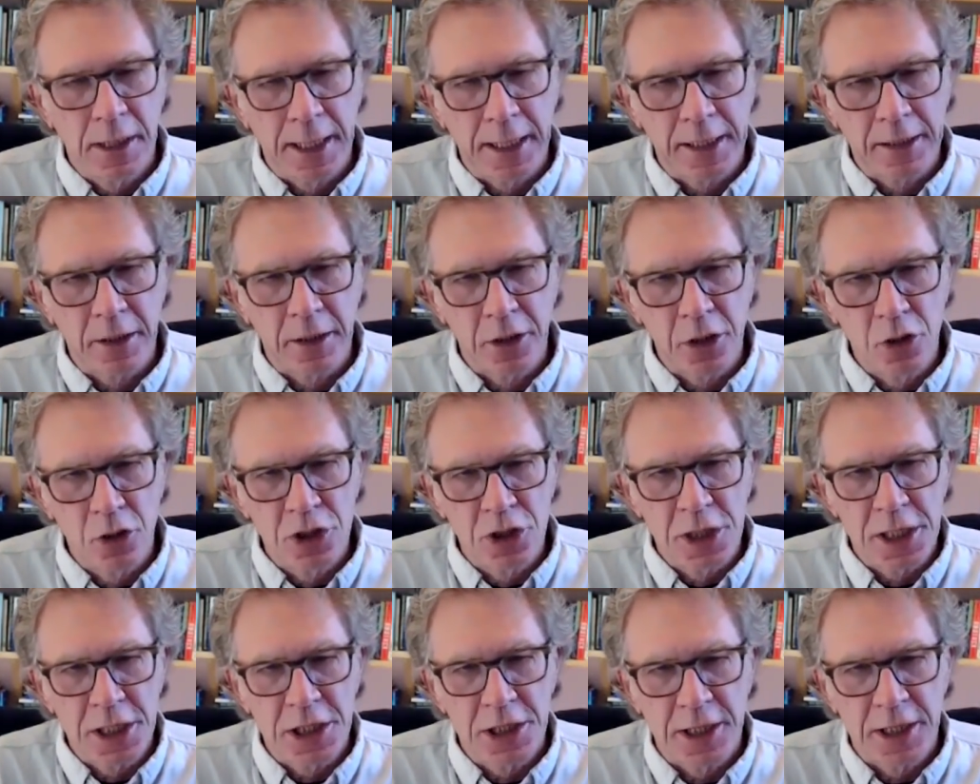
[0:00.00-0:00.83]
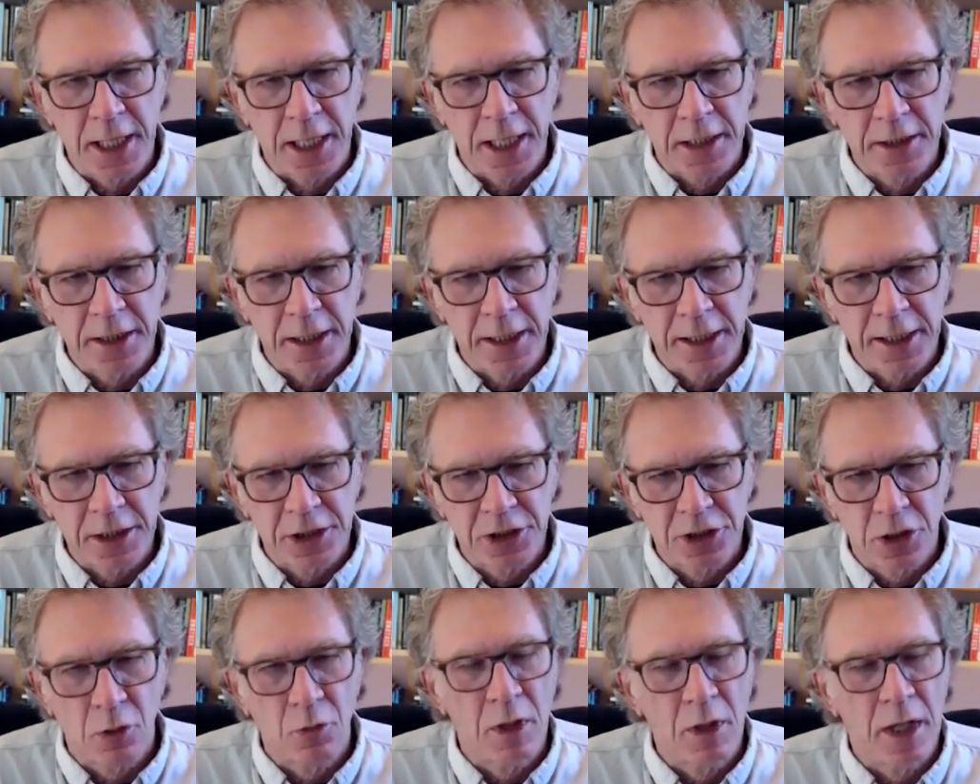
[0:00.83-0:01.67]
use these techniques
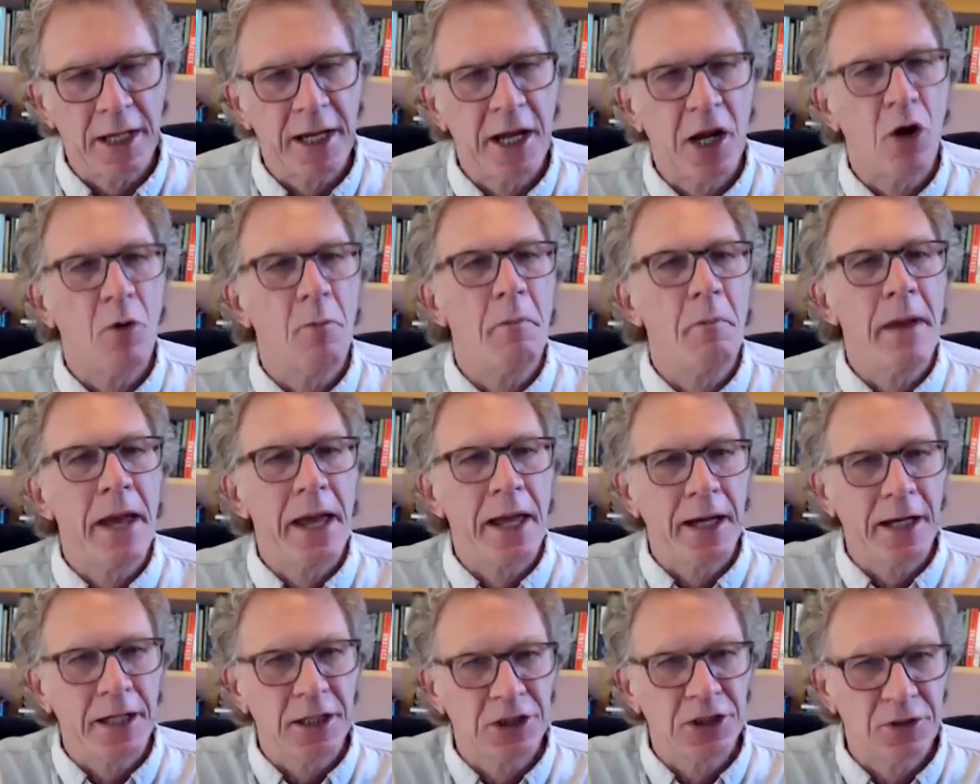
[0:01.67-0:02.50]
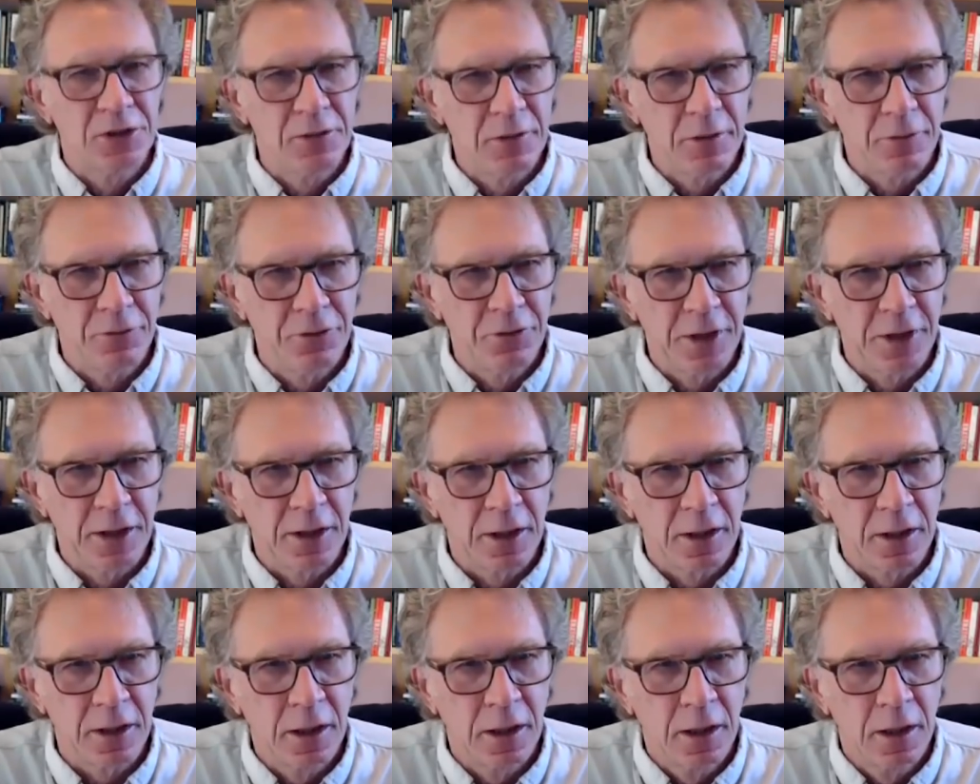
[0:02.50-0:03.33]
to really help manage the
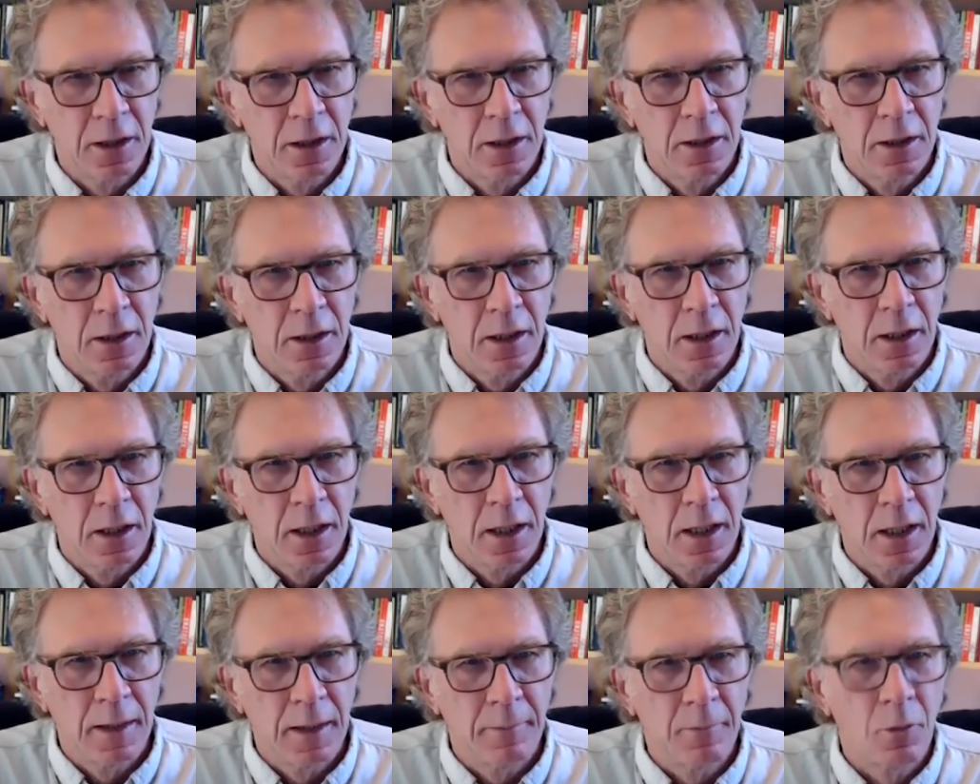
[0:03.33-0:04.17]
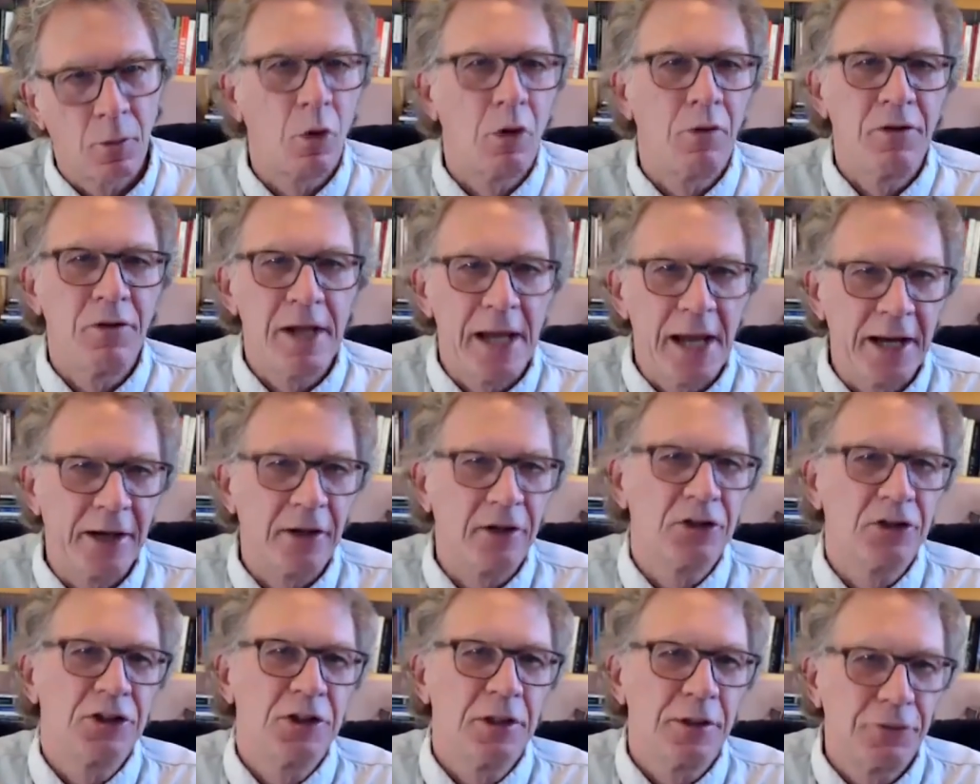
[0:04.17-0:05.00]
fear, or the
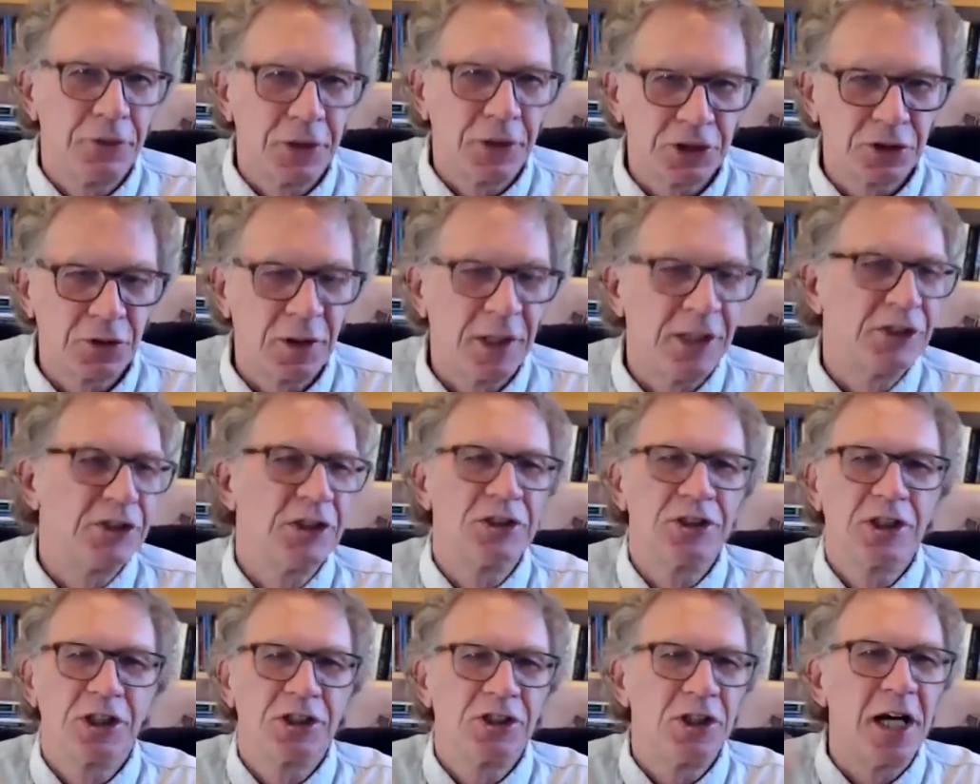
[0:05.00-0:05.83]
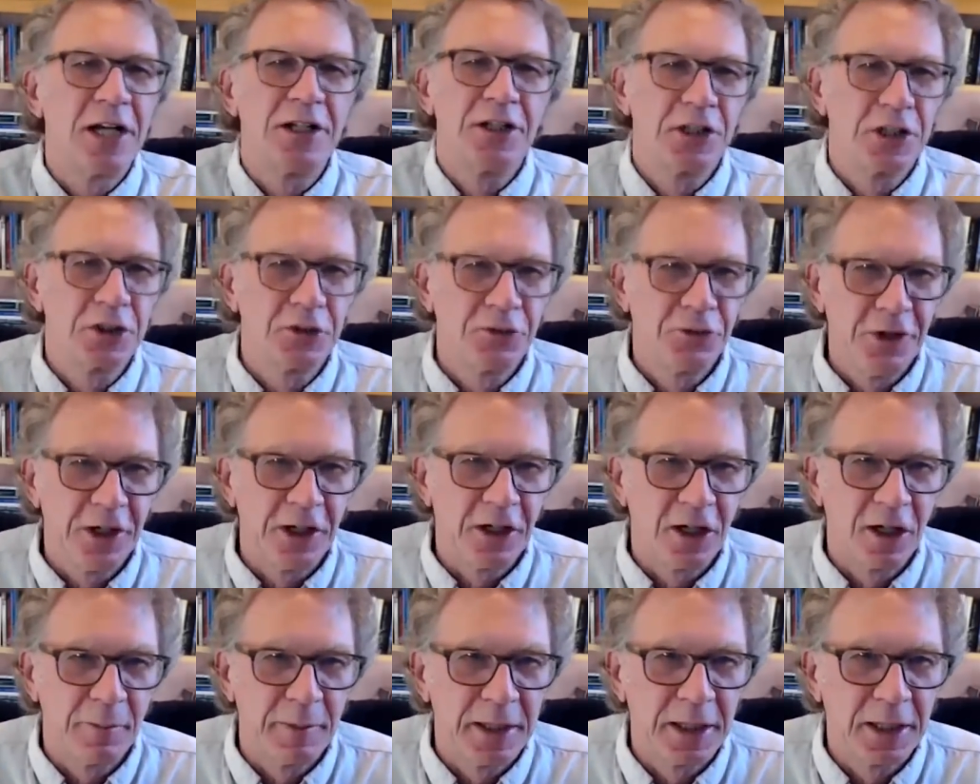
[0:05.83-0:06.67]
angers and the frustrations. It's not just
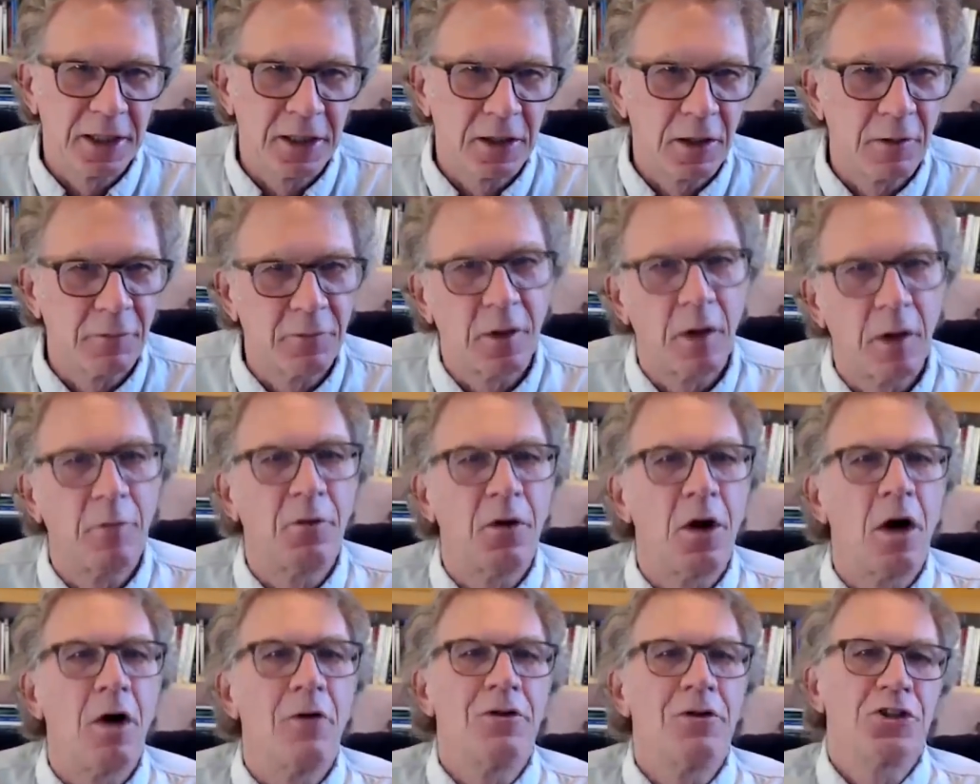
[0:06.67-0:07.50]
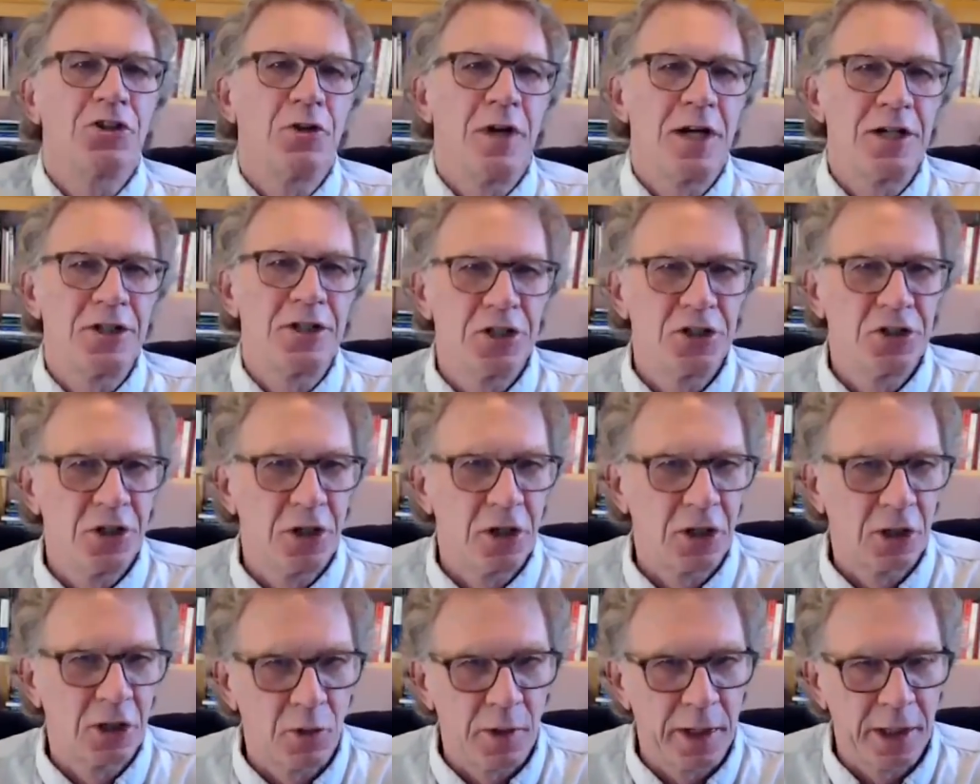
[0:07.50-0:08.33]
fear. I mean, of all the stresses that
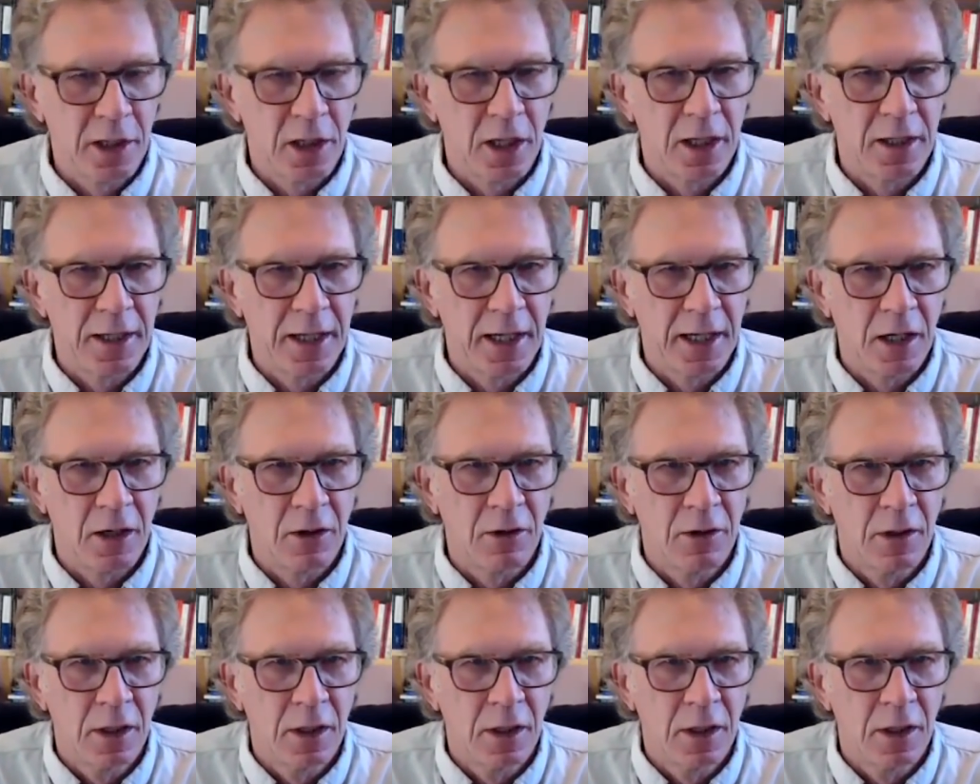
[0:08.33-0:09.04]
are going on now.